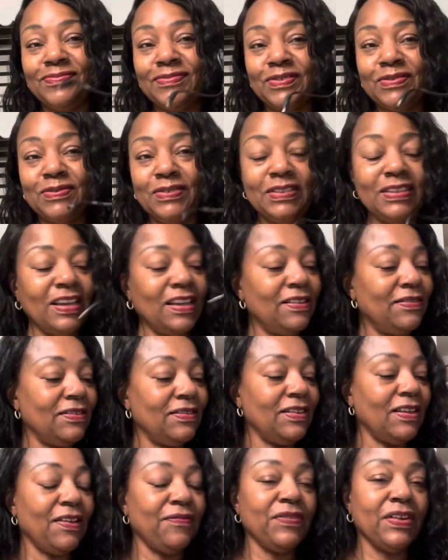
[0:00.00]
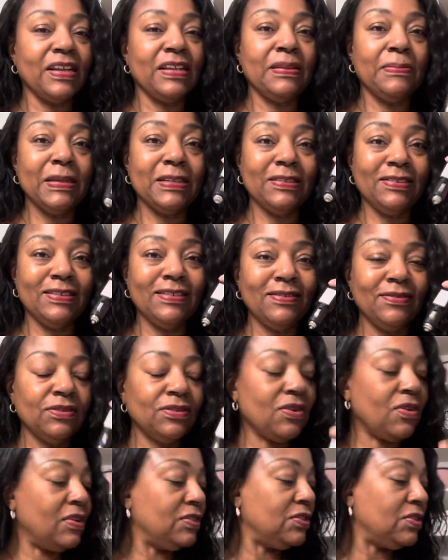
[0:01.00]
which I forgot to mention,
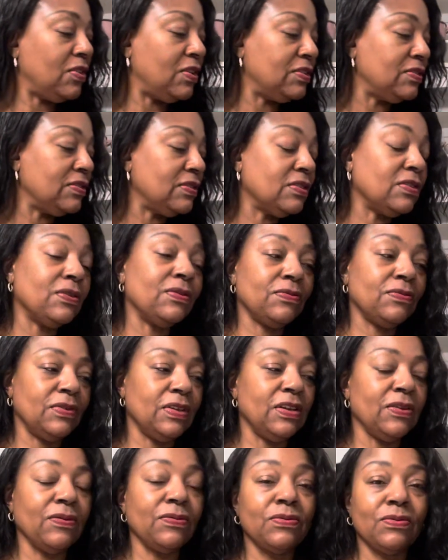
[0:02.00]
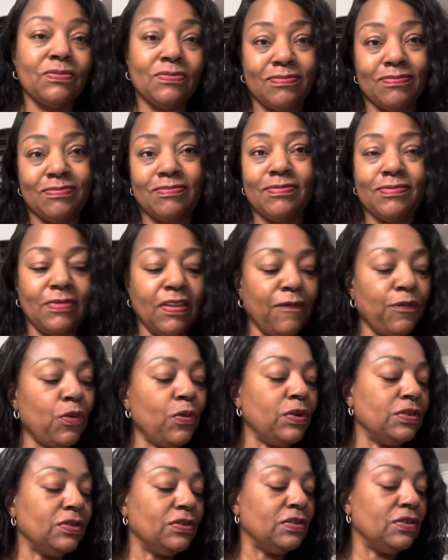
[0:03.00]
car charger. So, you know, of
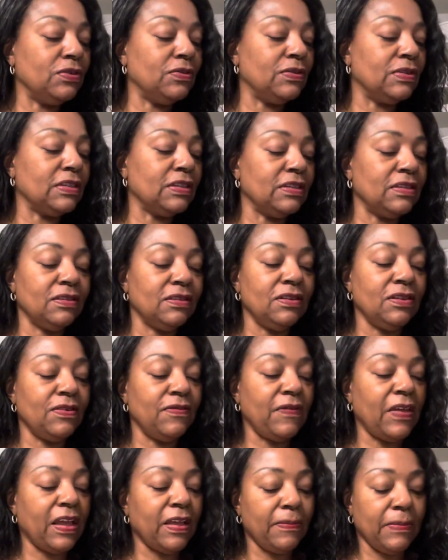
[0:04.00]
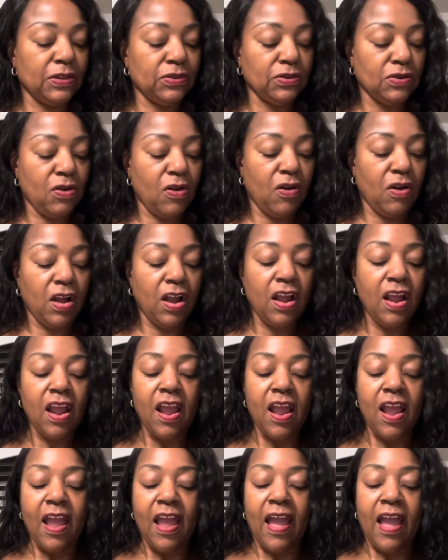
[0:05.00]
course you can use this, you know, vacuum out your car.
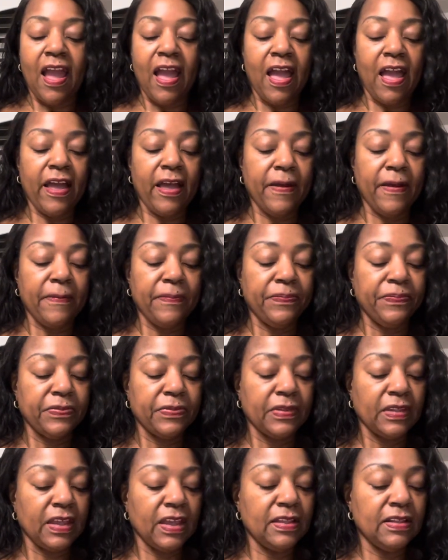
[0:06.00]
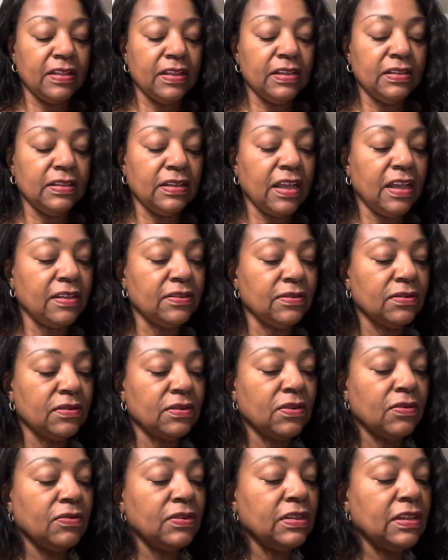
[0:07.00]
And these nozzles
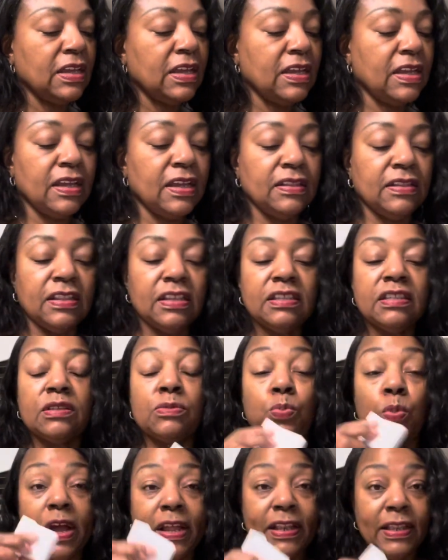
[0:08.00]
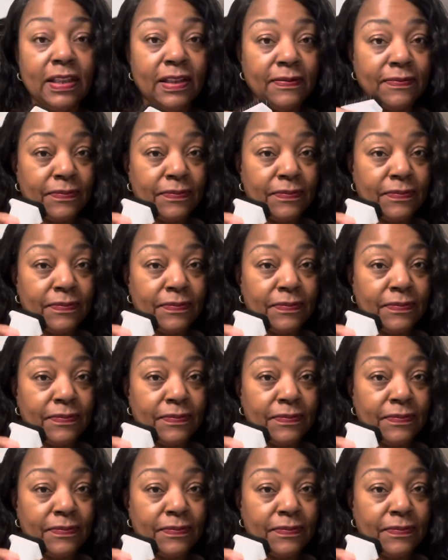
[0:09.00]
go in, and this one